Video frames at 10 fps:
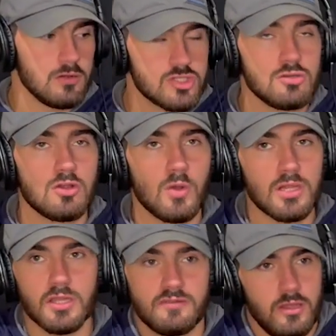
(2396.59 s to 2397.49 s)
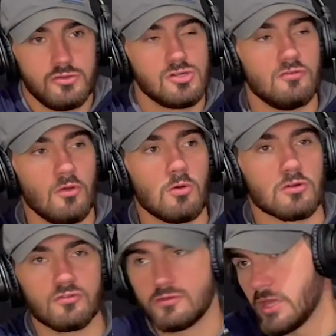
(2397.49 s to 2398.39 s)
Let's do a quick Daniel Jones
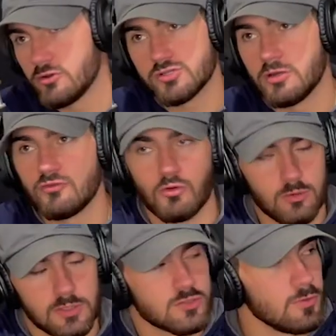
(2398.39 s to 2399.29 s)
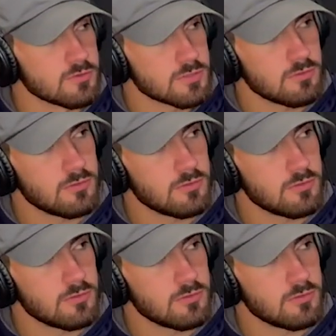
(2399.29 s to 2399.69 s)
or Daniel Jones or Russell Wilson.